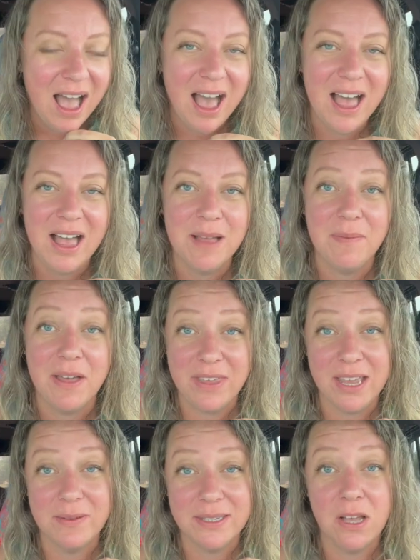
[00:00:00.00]
um, I
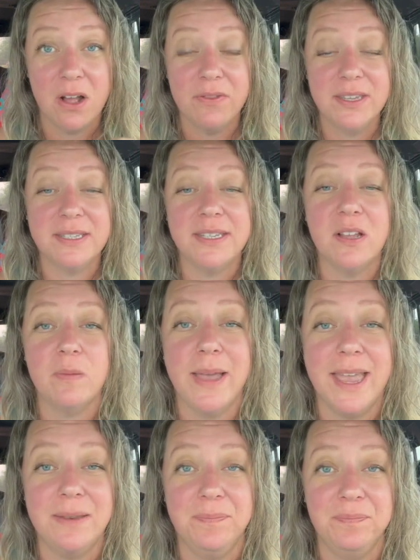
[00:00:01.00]
think it was called the Seal
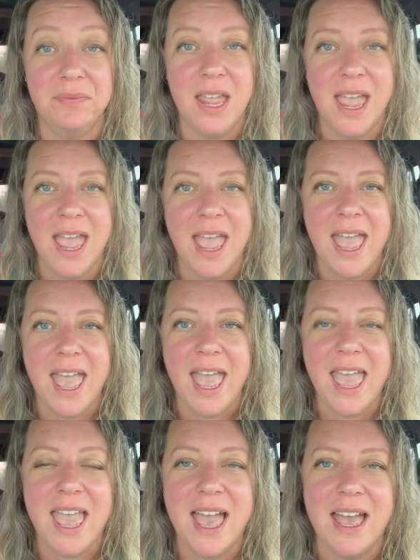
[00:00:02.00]
Maiden.
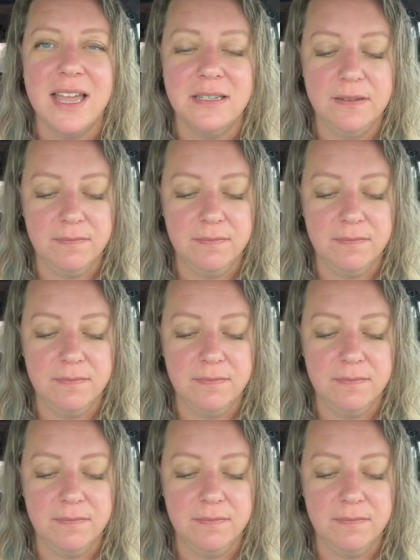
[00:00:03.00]
And,